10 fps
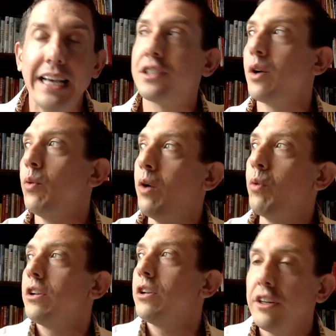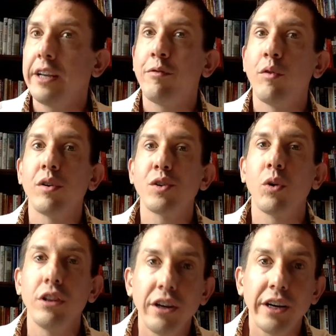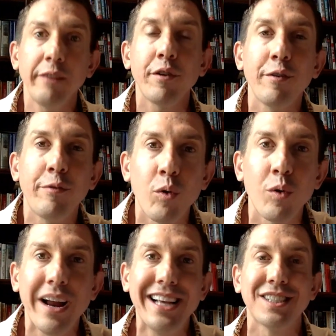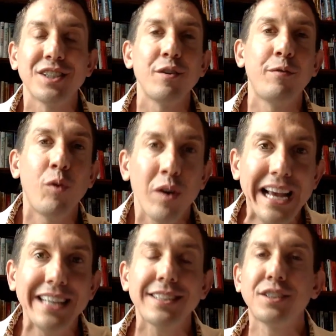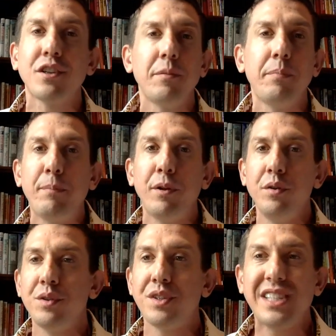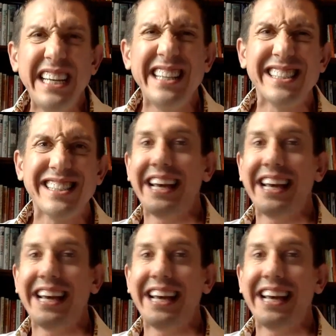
And so what we're looking for is we're looking for the four aces. The four aces are the people who see this.